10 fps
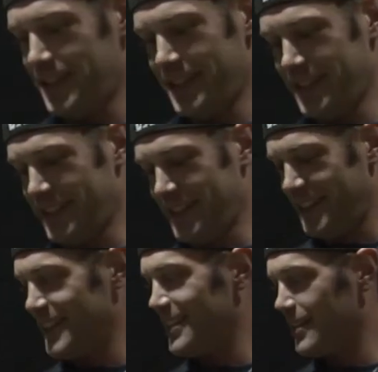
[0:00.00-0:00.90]

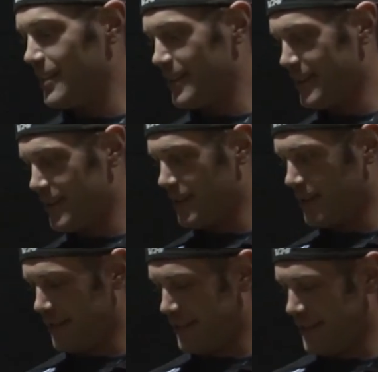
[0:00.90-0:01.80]

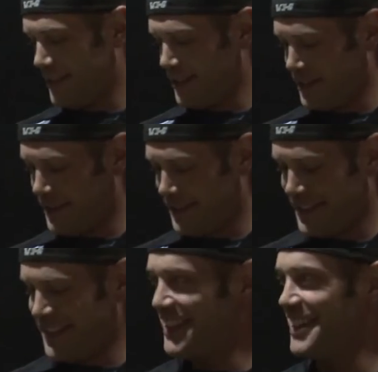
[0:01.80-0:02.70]

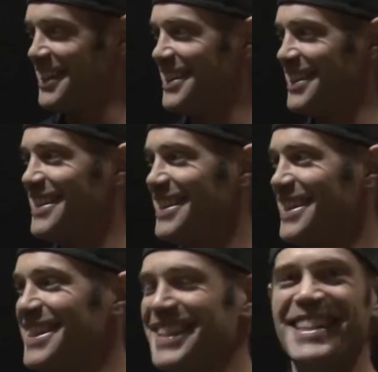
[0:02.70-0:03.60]

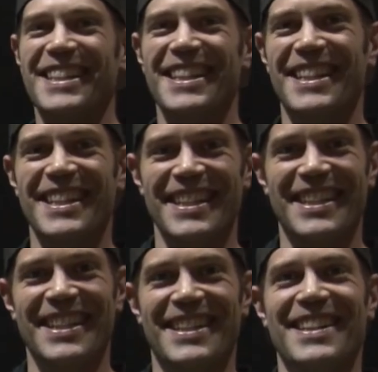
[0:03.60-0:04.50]

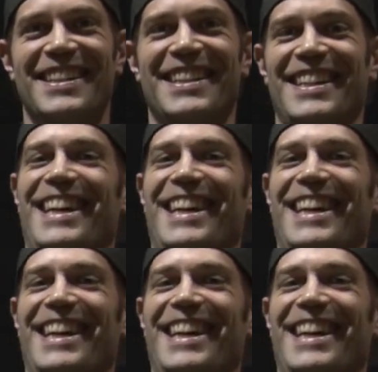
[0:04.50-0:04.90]
(no one is talking)